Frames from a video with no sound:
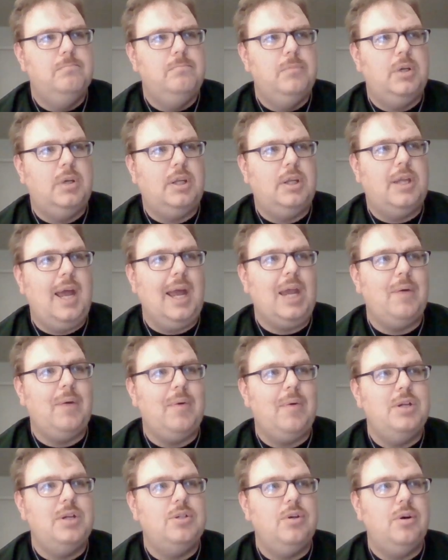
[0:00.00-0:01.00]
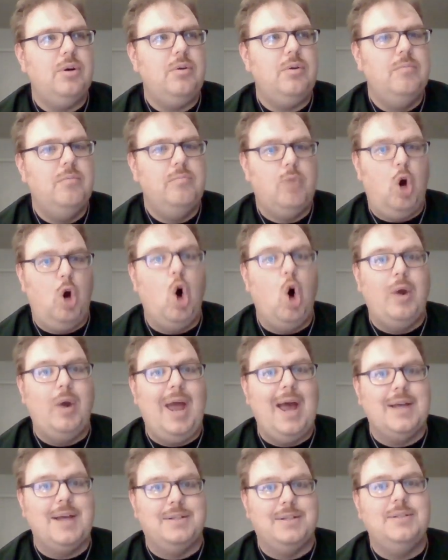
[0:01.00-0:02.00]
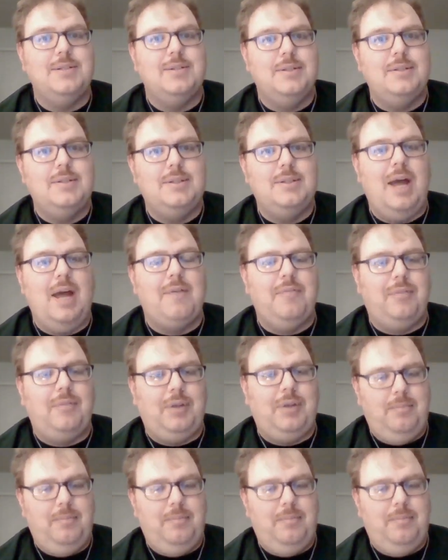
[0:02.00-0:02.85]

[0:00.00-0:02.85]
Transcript: Gekiranger? Oh, yes. Definitely.